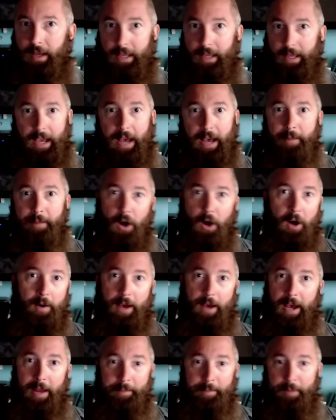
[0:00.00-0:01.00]

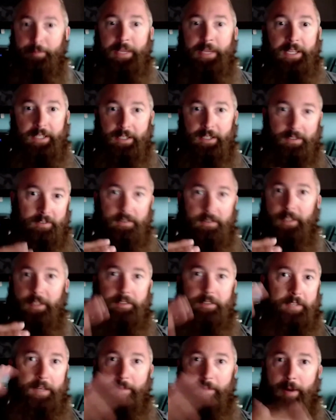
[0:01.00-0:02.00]
I'm immediately,
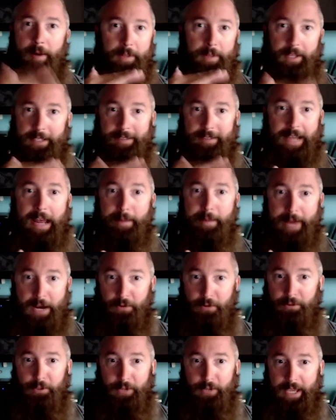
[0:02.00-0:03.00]
Tim, I'm like,
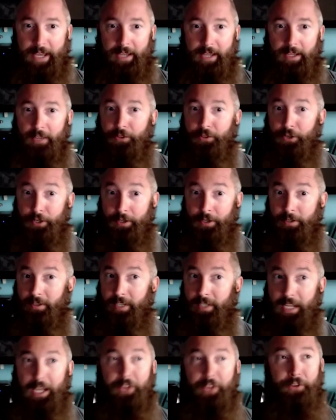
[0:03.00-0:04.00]
timeout. Okay. Either
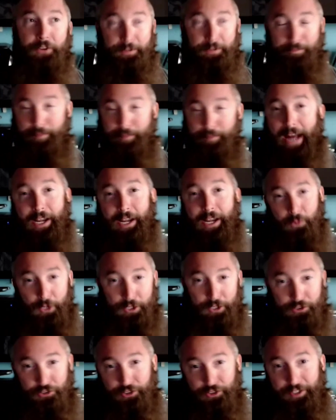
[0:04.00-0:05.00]
body
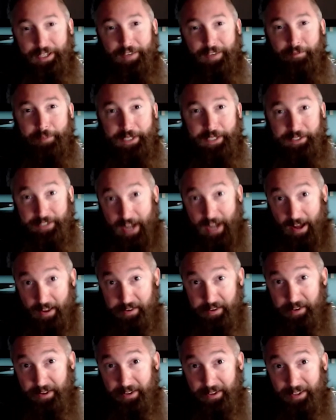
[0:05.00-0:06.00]
work should have been
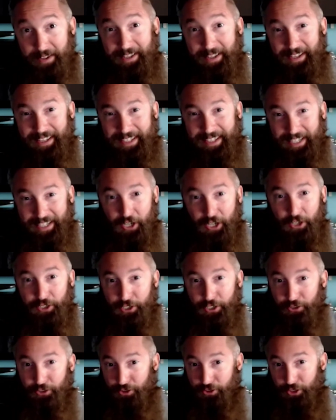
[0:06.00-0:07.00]
done. You know,
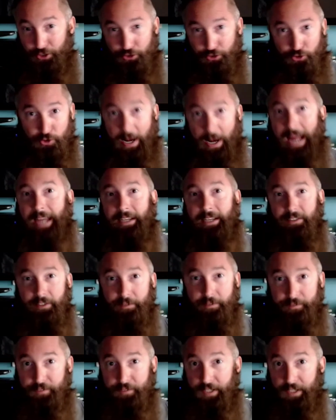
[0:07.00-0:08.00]
you're trying
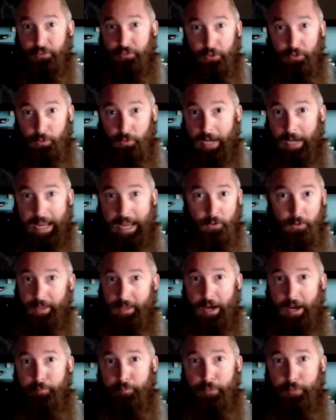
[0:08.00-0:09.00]
to fix a wreck
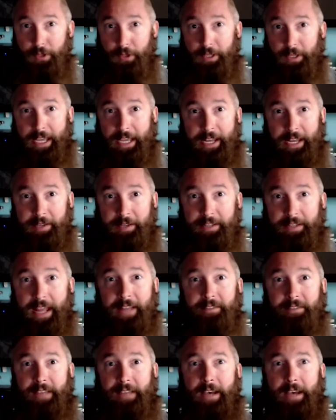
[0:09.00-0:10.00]
without pulling any
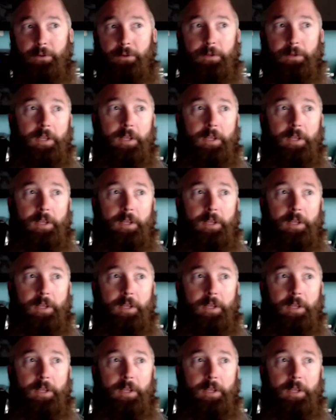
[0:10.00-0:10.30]
dents out.